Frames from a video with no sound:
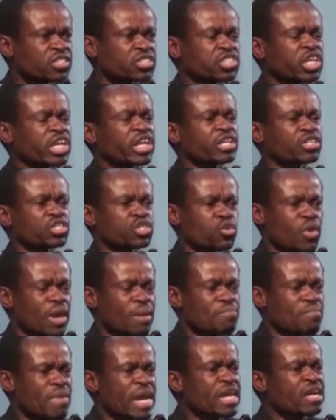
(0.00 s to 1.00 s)
that it is
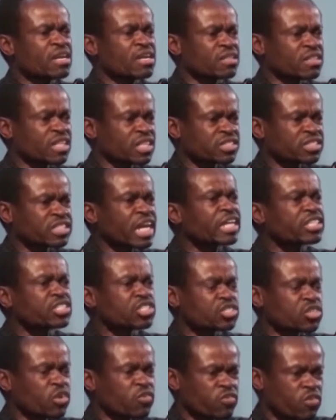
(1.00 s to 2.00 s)
bad for
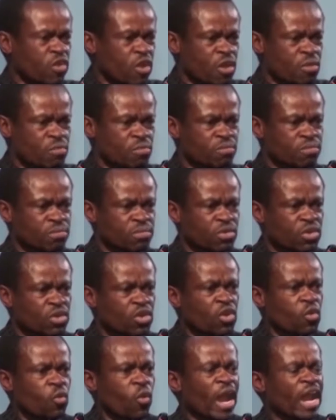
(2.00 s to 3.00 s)
society.
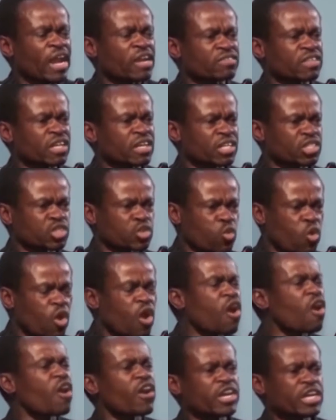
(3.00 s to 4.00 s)
In his speech, he
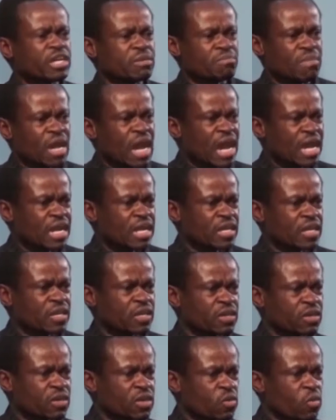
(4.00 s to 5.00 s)
stated how he is
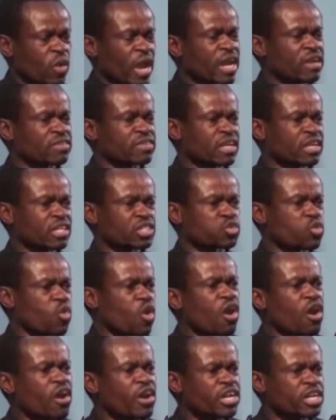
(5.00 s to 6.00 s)
surprised at the
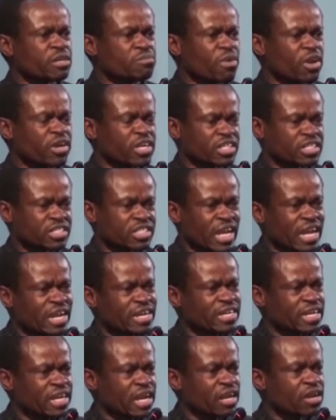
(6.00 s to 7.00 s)
level of tolerance and
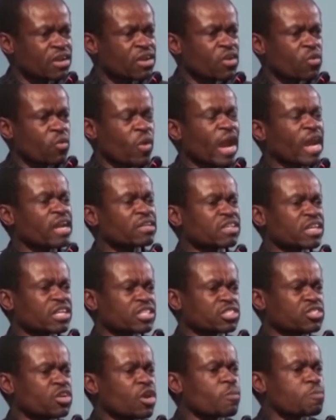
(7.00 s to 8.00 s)
accommodation
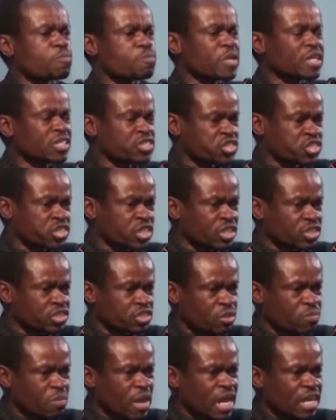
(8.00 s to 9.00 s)
in Africa
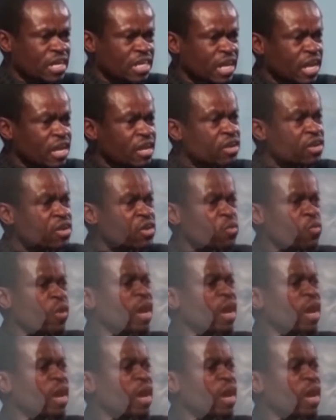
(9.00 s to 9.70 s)
for corruption.